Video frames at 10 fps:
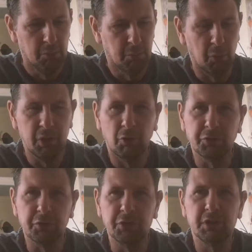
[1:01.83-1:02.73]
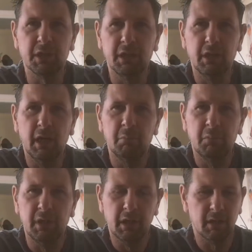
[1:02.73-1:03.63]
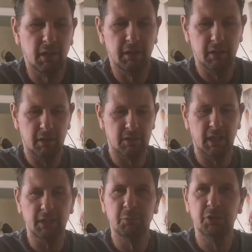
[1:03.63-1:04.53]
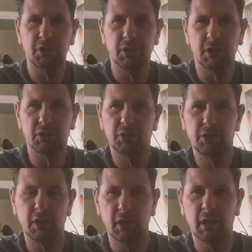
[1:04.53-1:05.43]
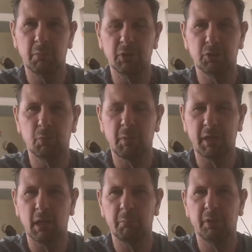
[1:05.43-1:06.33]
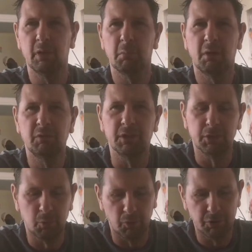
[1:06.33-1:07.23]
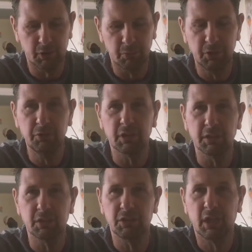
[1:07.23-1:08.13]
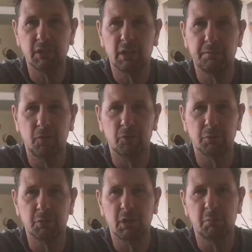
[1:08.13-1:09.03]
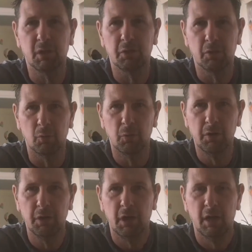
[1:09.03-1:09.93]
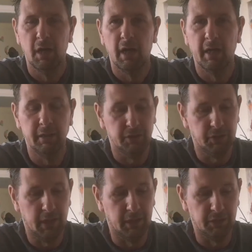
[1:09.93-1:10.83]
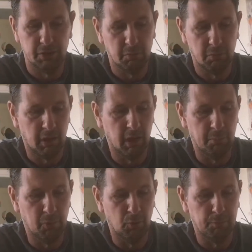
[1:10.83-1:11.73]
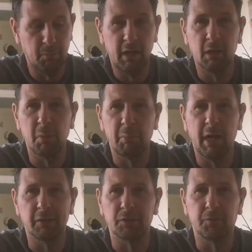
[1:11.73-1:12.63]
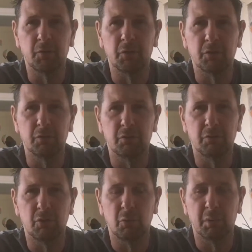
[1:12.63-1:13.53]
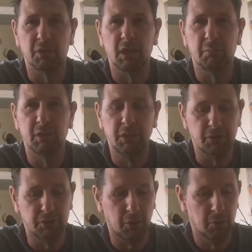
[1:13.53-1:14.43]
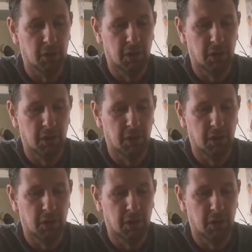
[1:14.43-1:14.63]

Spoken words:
But we also used it. It had like attachments. You could. We went camping in the mountains once, and we used it to charge our phones. It was in the middle of nowhere, and it charged both mine and my partner's phone a good couple of times each. So,